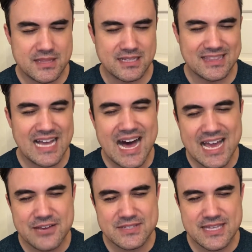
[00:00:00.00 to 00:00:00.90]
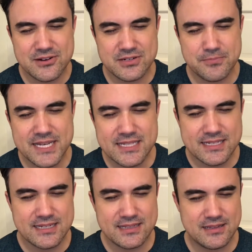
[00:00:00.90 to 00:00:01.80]
lives that are
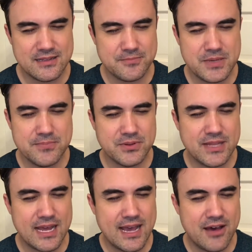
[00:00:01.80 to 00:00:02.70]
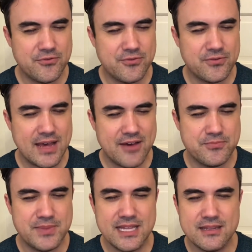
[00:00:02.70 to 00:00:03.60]
depicted in it, people that have
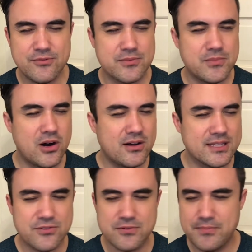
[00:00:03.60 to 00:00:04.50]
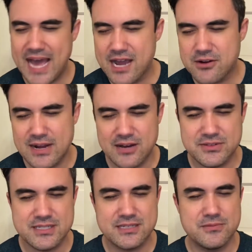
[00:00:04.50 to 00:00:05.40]
been from all different
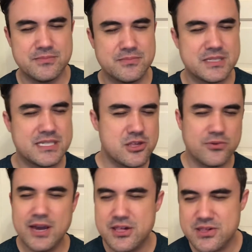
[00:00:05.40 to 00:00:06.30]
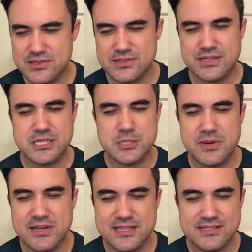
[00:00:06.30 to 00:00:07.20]
backgrounds and situations and
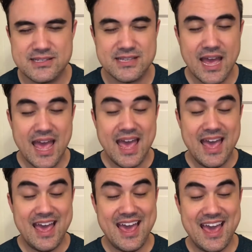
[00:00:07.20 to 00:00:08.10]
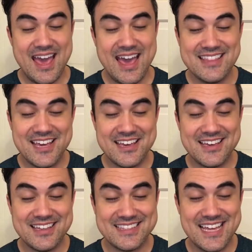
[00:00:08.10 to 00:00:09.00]
experiences, and
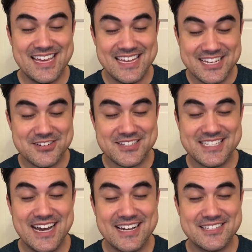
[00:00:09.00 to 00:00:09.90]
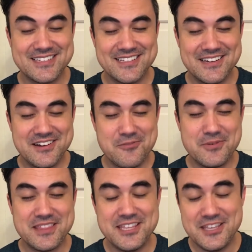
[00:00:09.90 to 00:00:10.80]
they intersect
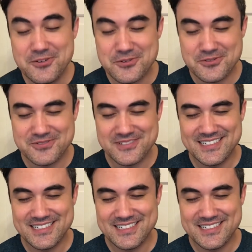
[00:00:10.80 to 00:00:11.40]
with you,